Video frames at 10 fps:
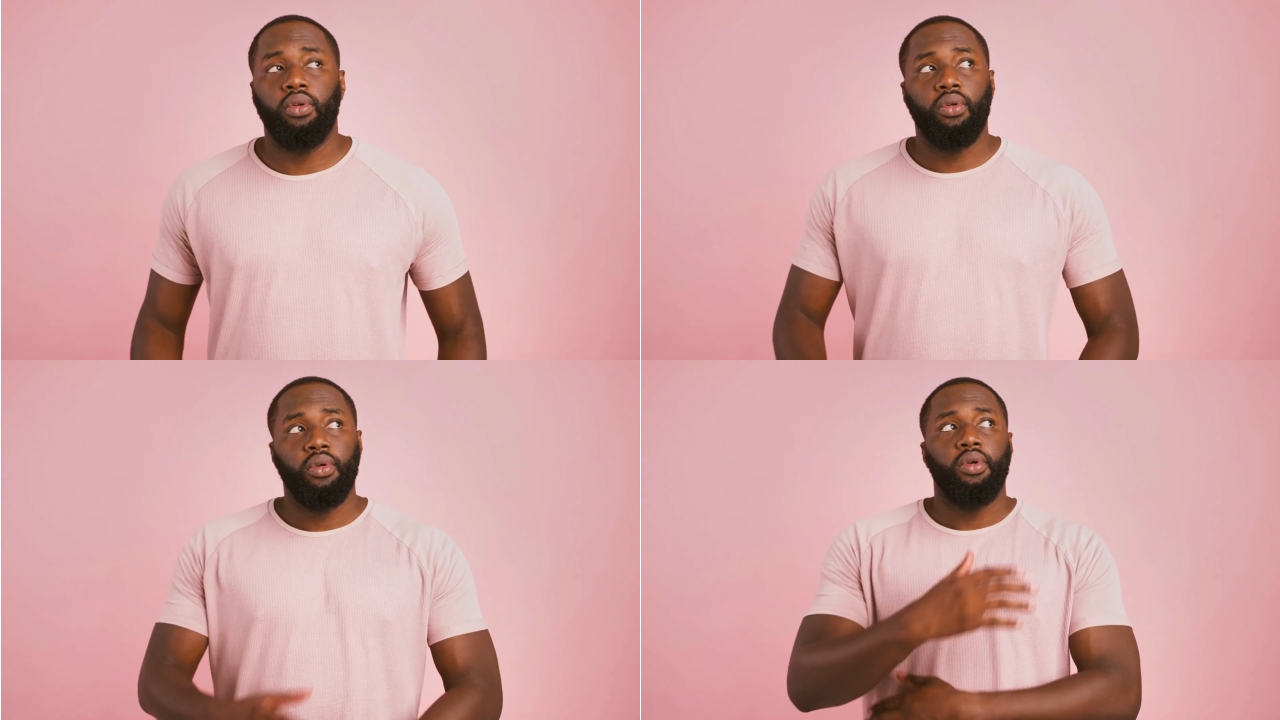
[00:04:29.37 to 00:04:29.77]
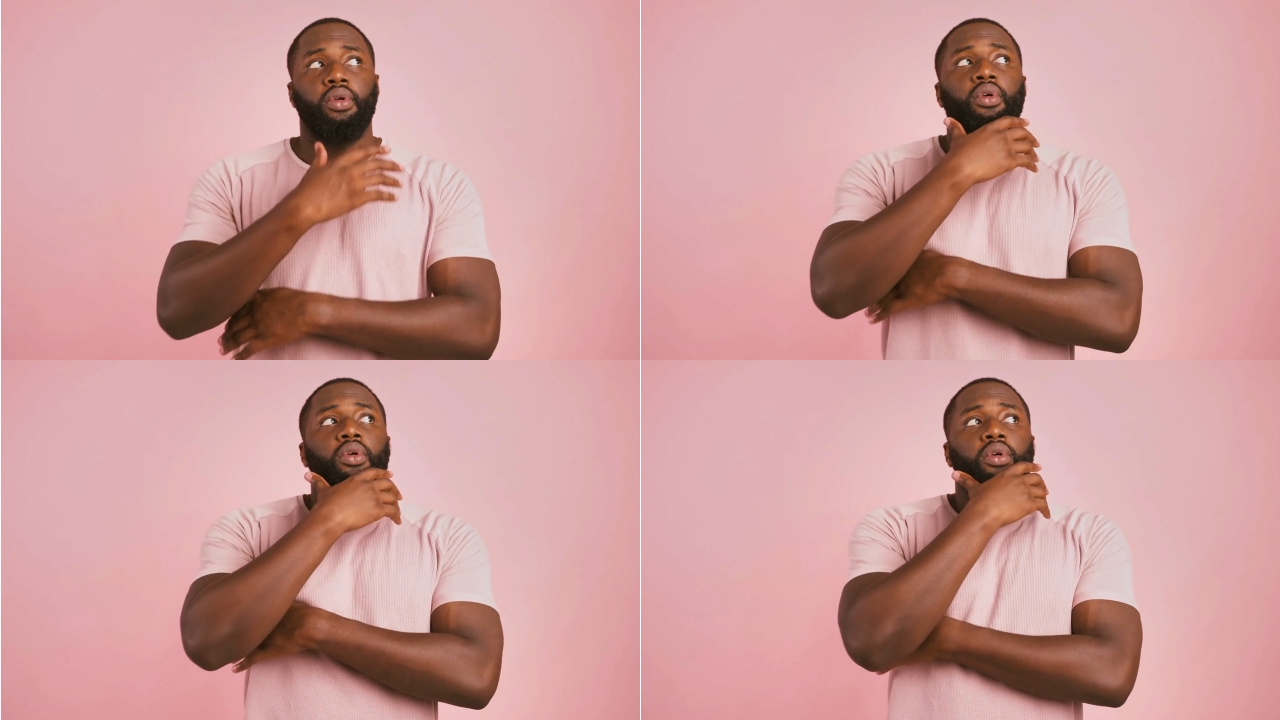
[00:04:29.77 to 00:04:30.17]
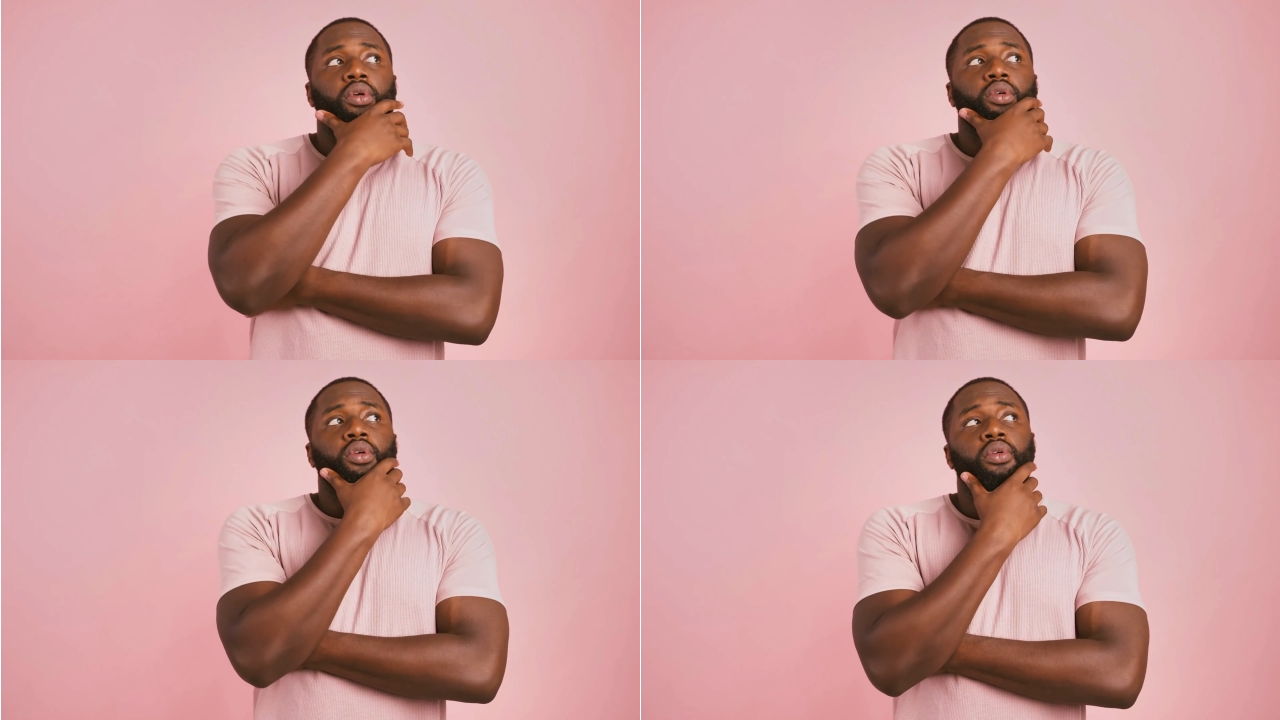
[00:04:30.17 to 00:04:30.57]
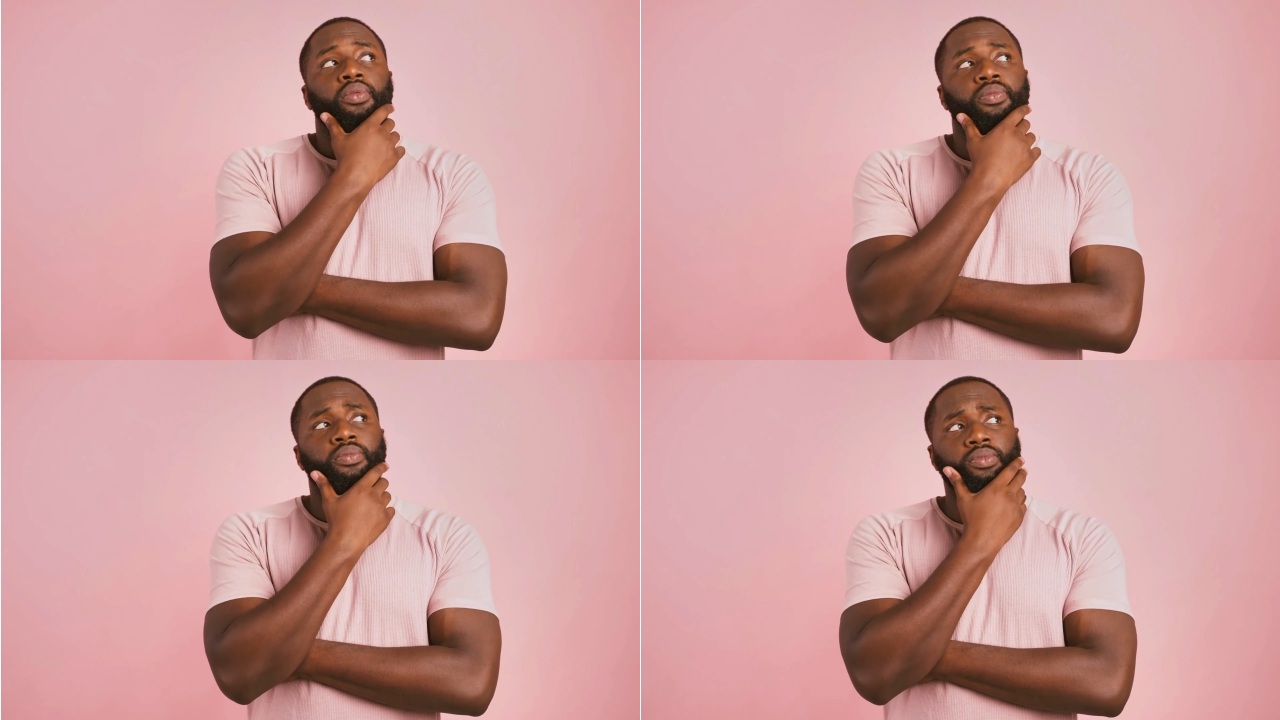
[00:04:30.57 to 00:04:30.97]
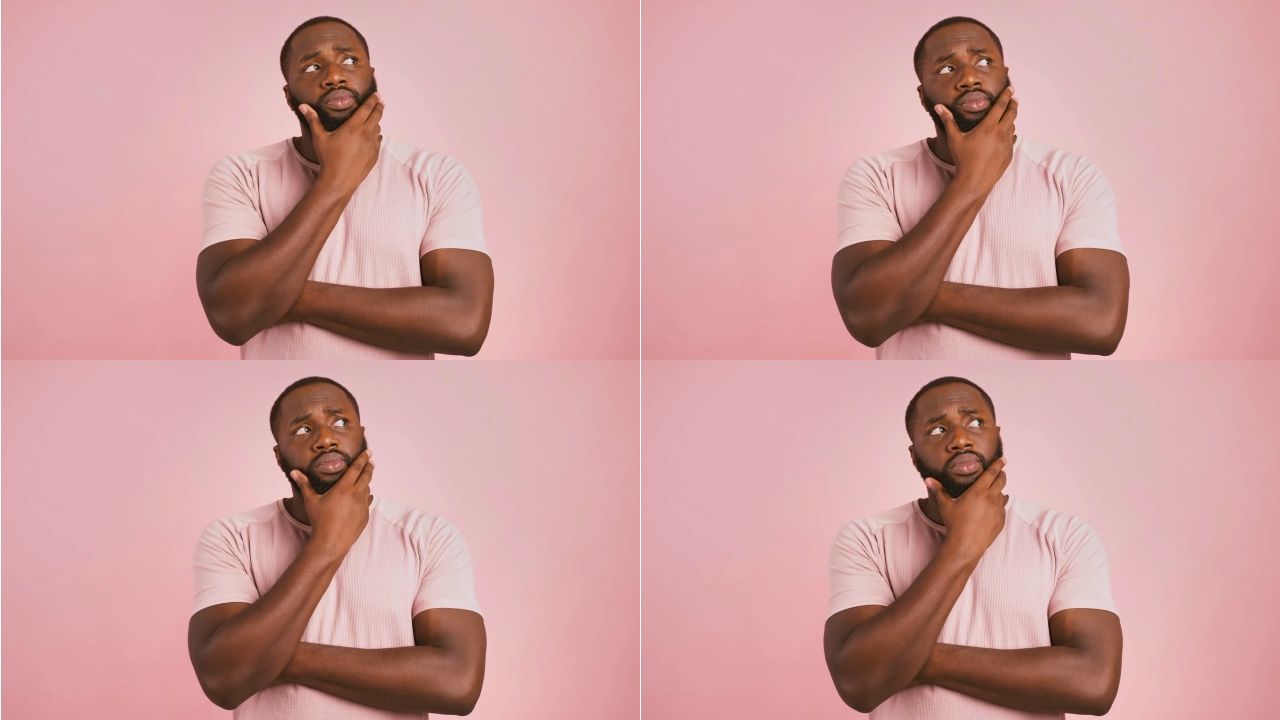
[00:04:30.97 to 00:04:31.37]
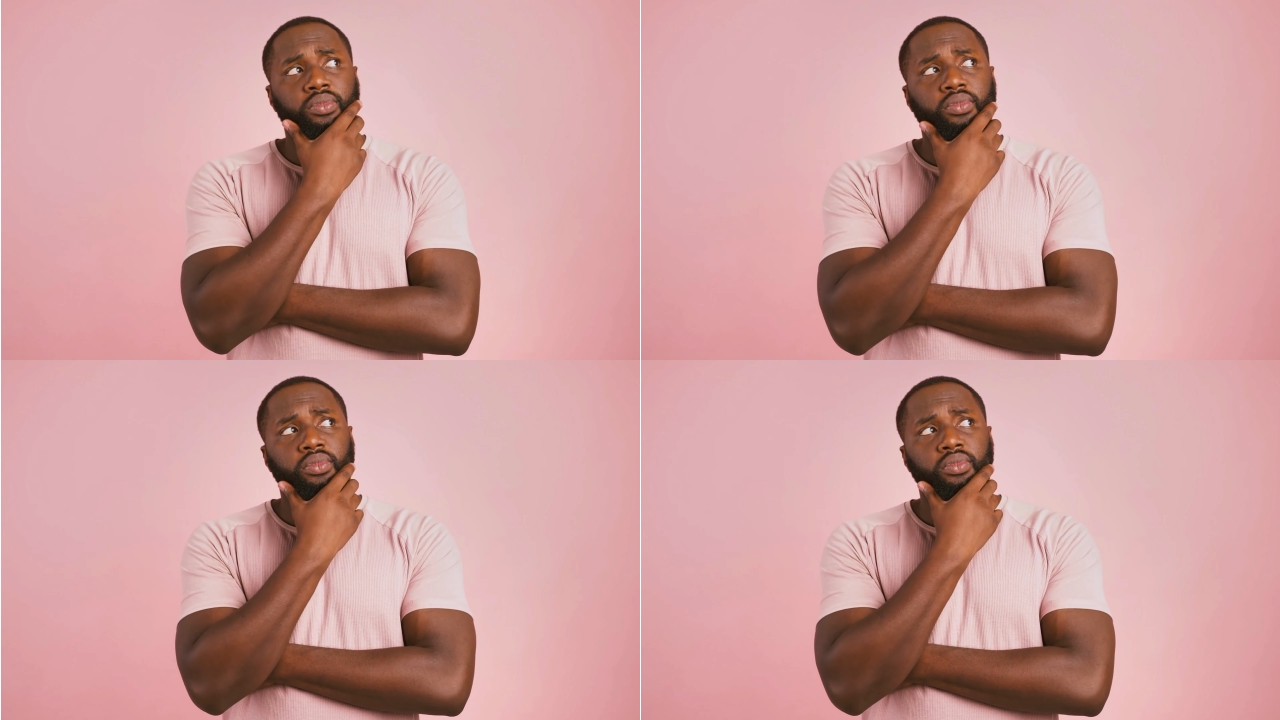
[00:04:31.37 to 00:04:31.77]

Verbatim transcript: But I think there's a bigger question here. Why are you